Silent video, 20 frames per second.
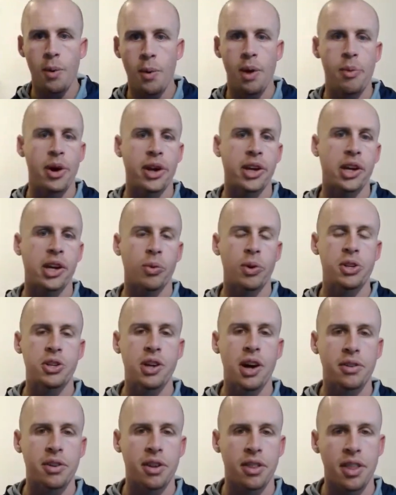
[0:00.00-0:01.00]
Maybe I can reach
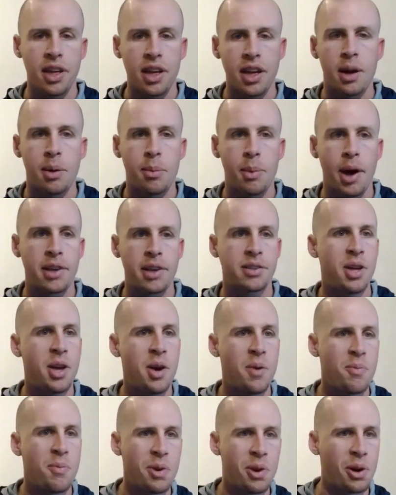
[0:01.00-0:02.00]
out to them, ask
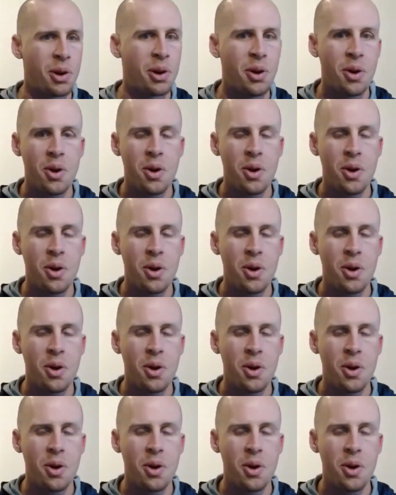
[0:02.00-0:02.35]
them to,